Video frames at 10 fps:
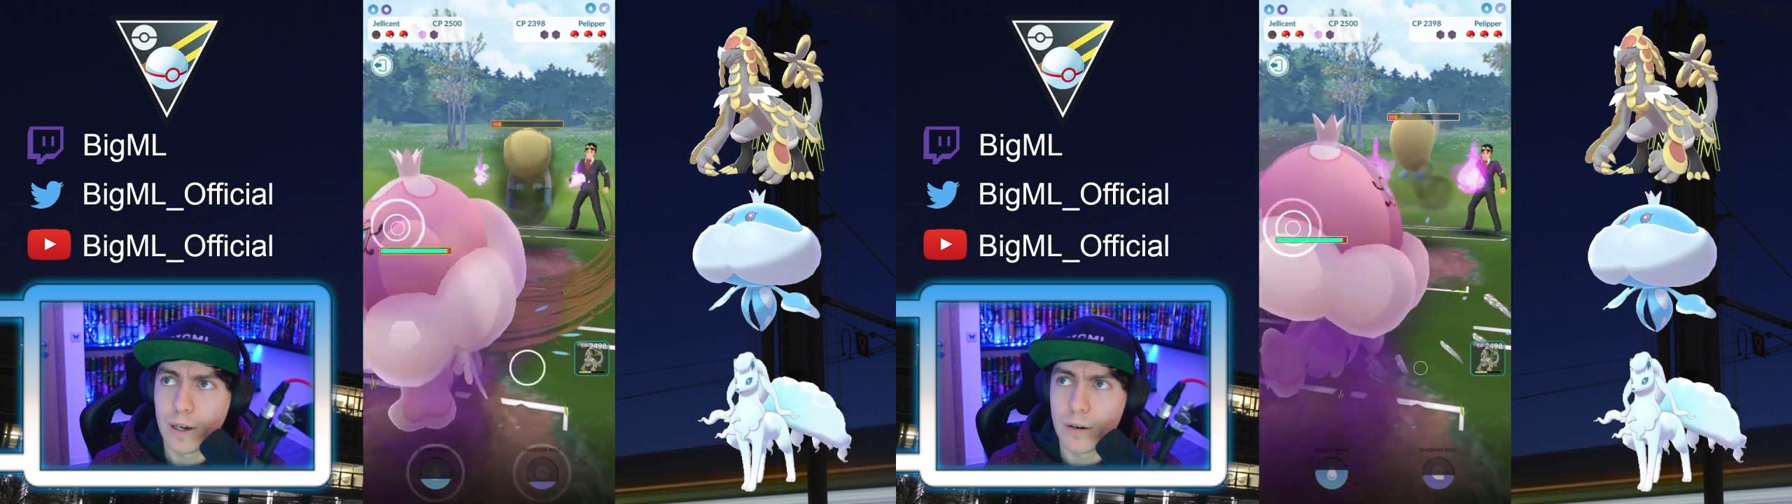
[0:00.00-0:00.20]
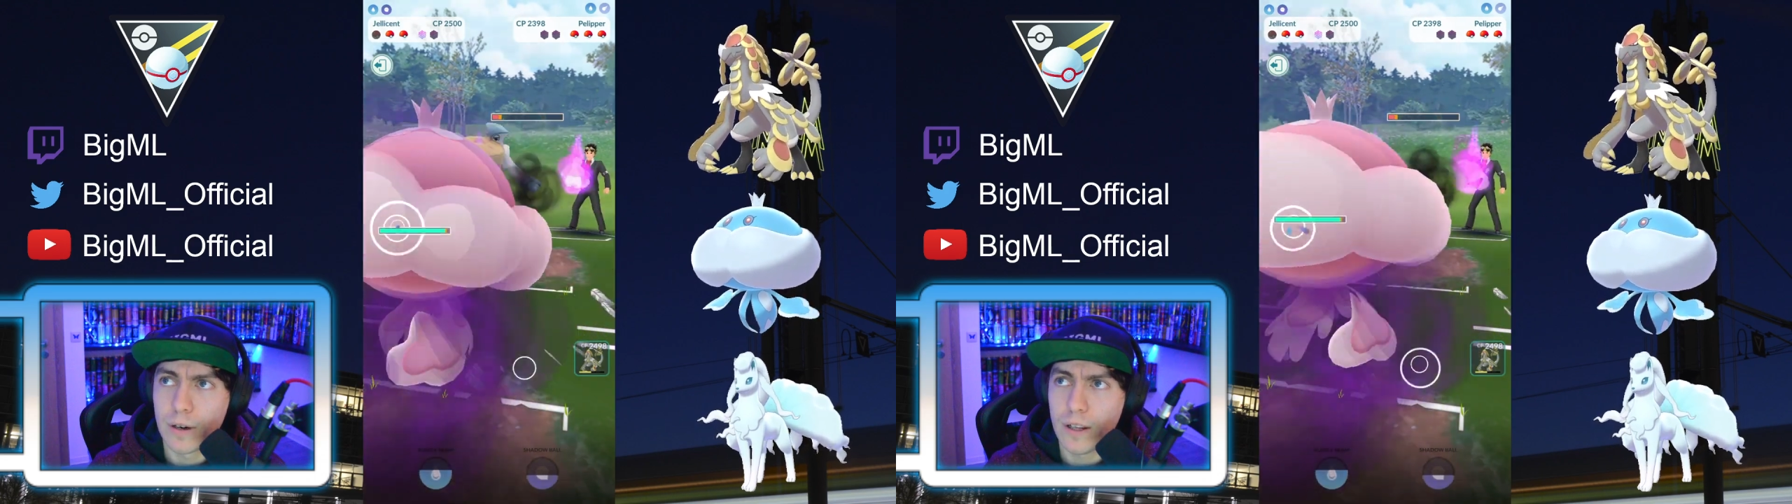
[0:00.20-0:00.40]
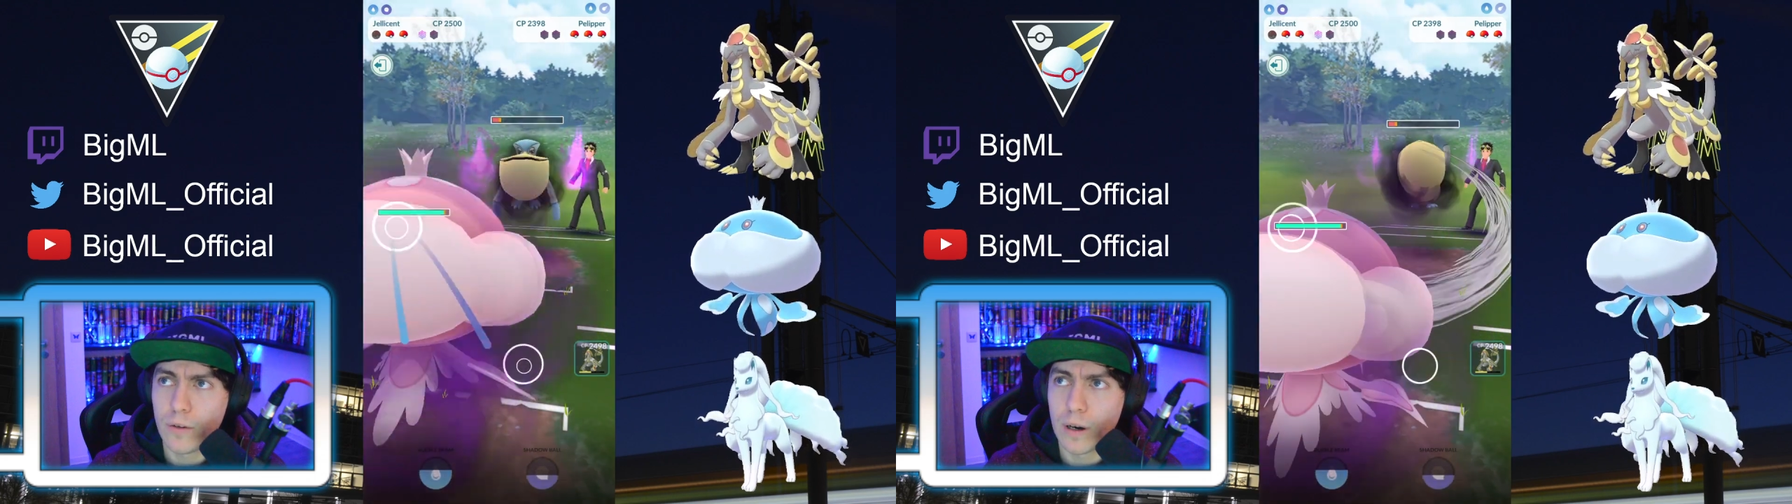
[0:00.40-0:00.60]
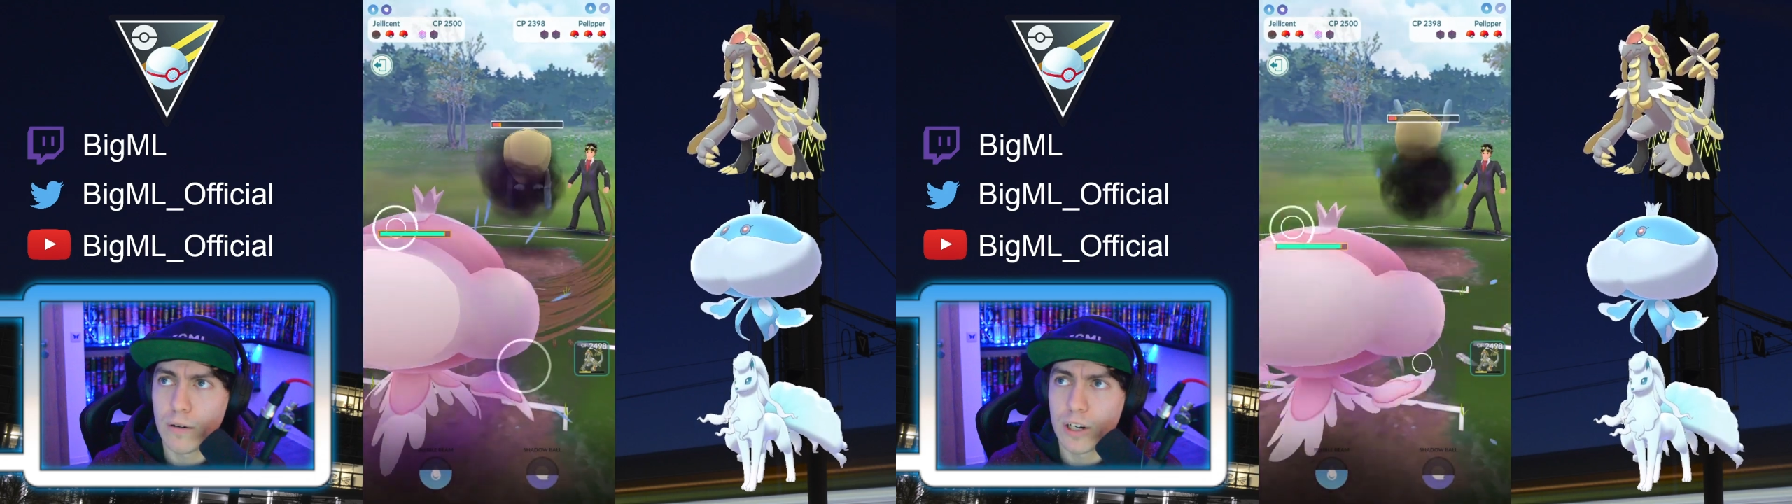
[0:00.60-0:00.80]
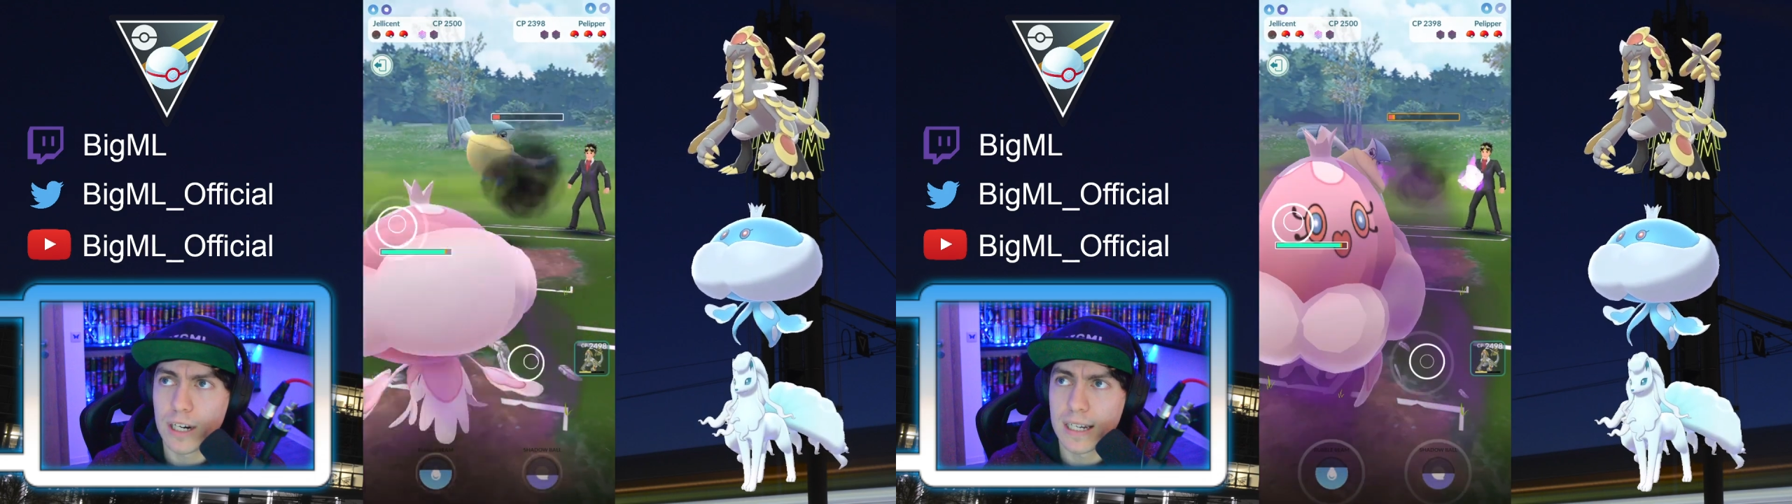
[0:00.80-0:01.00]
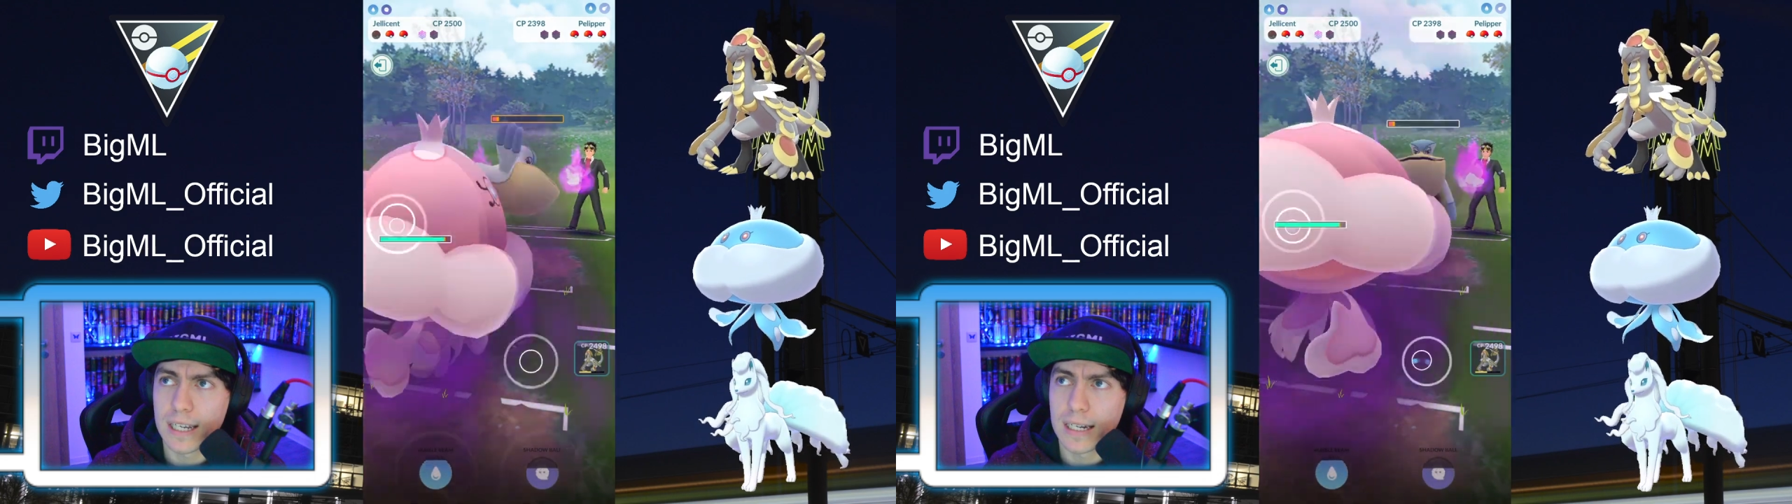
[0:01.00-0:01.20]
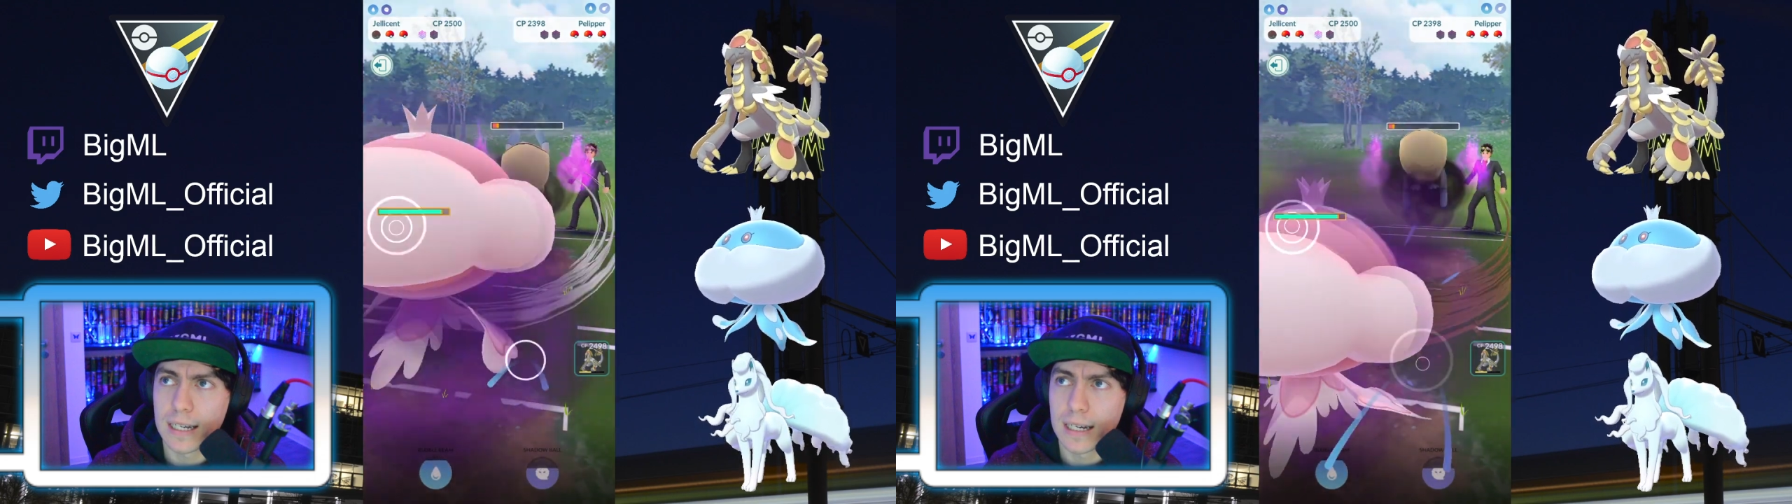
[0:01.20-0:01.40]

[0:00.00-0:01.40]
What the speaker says: into our Jellicent.